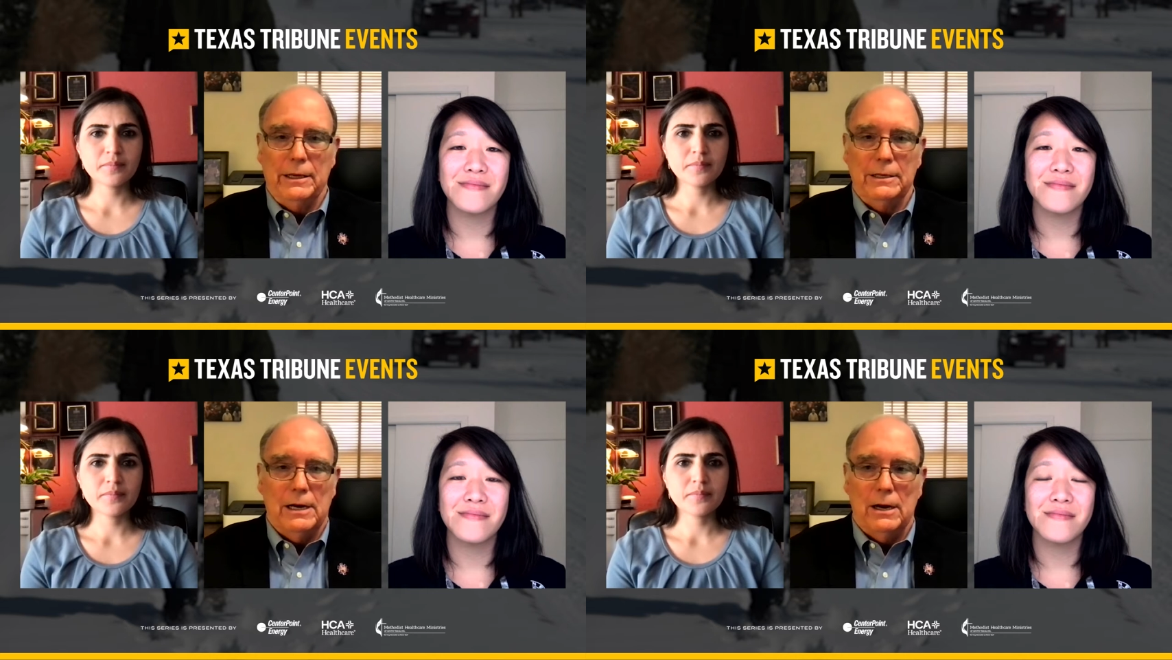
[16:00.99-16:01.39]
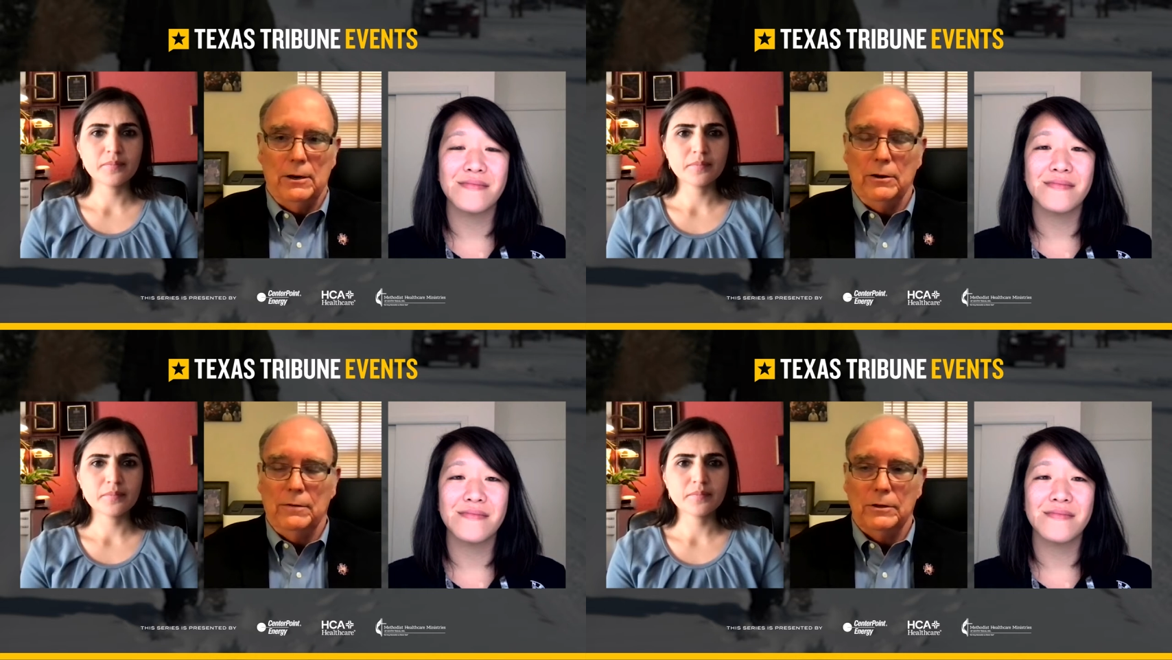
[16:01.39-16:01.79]
Speaker 1: entire
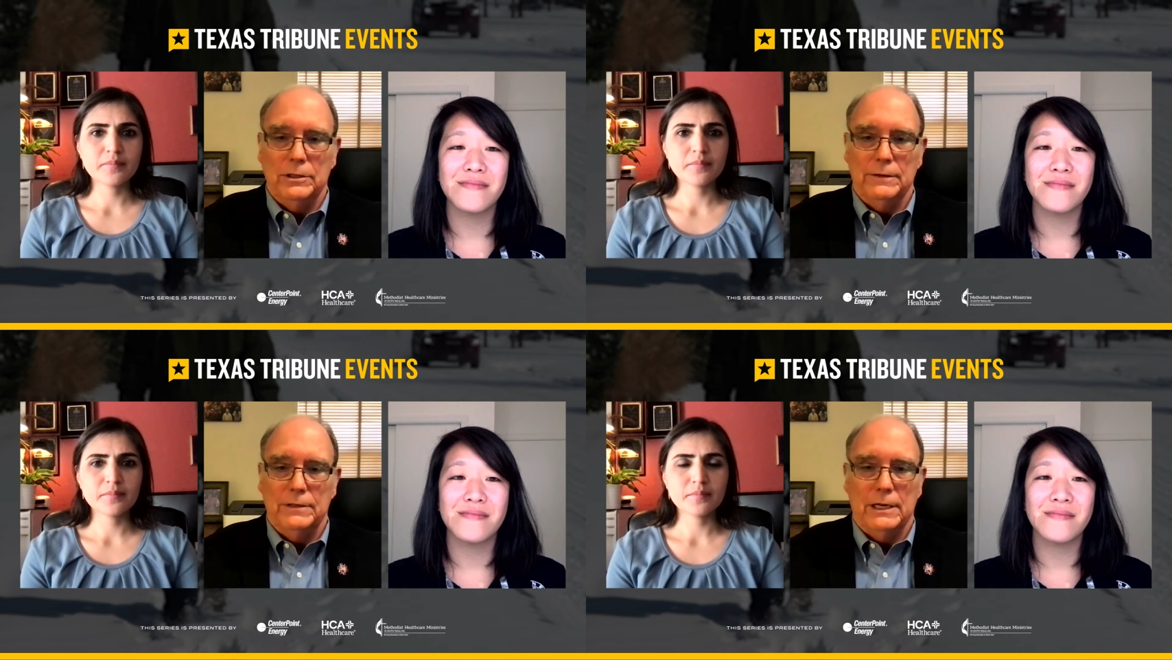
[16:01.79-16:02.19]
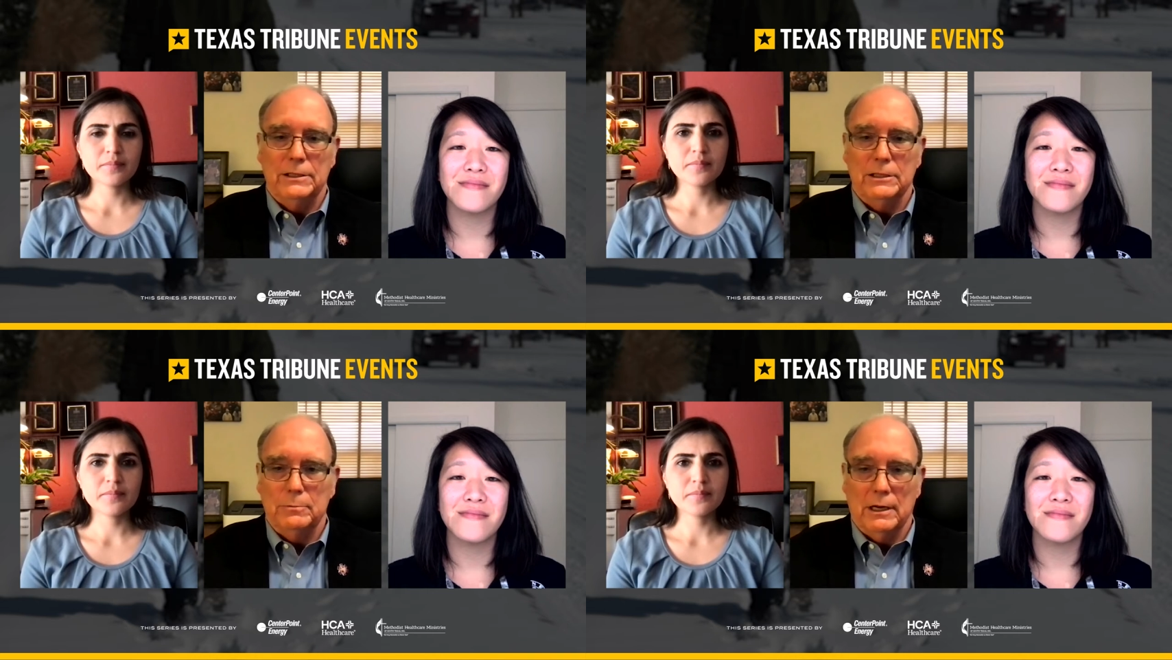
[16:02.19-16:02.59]
University of
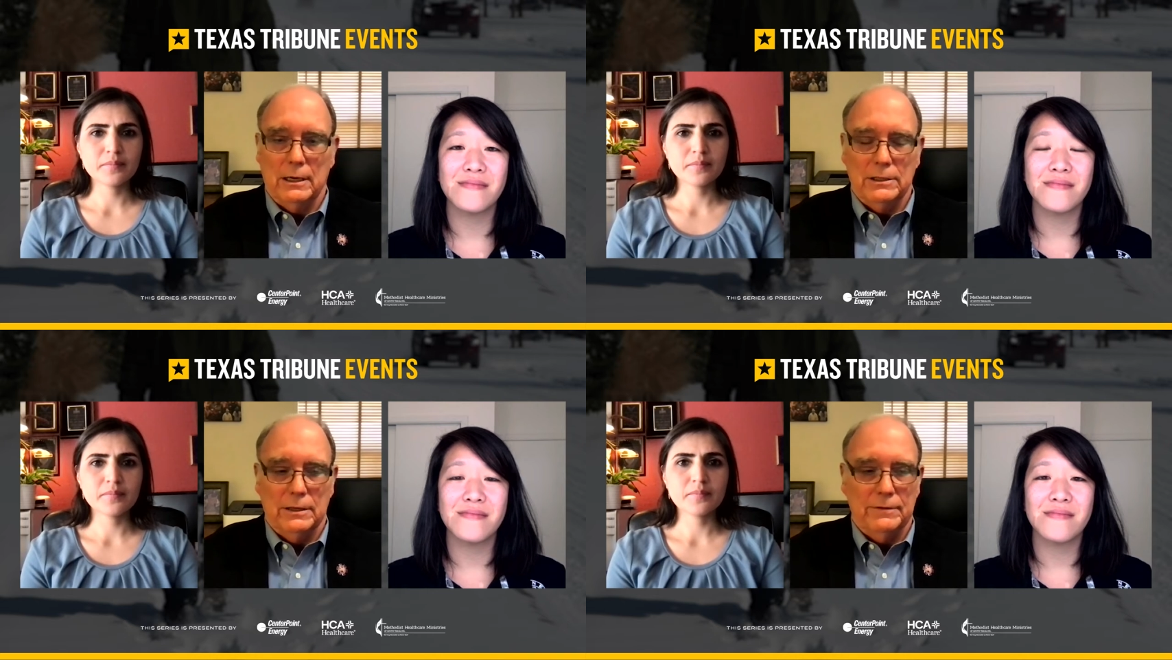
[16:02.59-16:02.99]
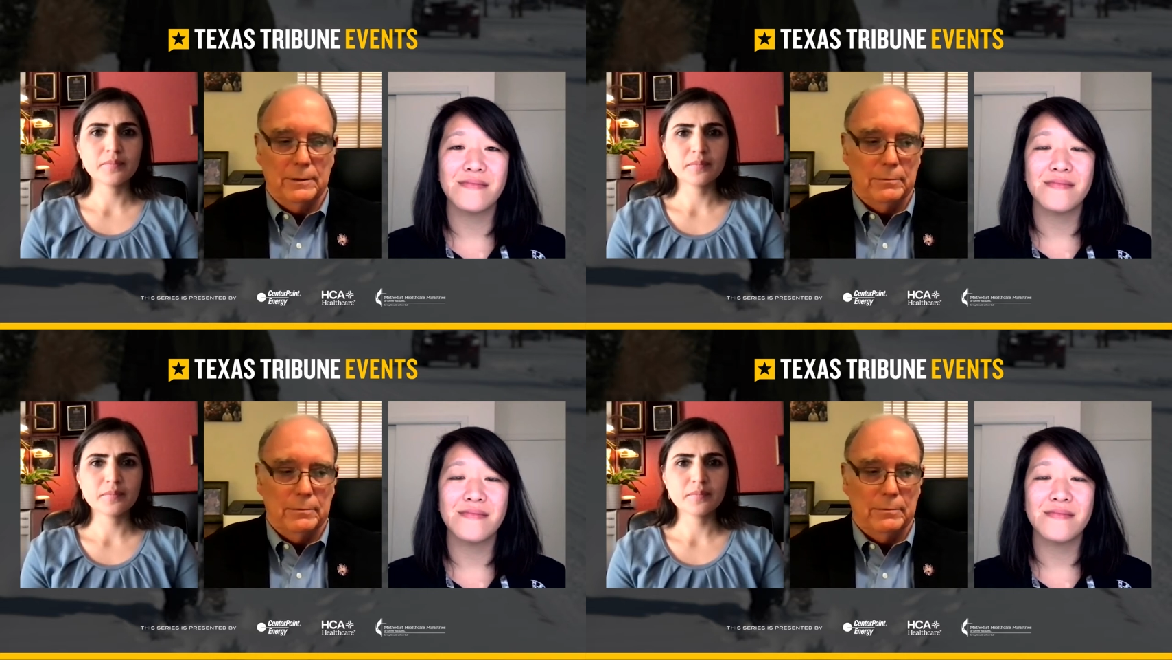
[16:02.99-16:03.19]
Texas because of it.